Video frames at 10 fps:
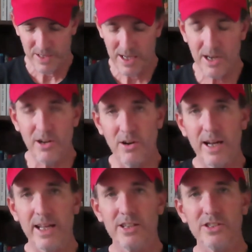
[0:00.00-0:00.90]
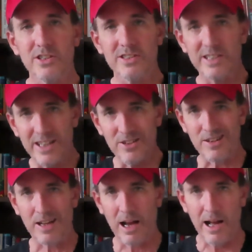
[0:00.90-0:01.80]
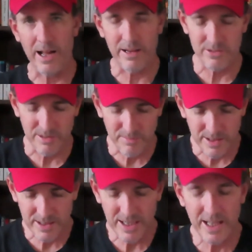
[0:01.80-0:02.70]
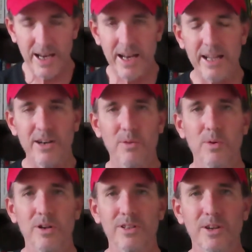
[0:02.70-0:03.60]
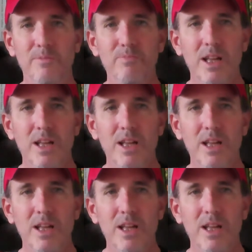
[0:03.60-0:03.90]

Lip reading: I don't know, I guess you could see you're a guy or something. That ain't gonna work though.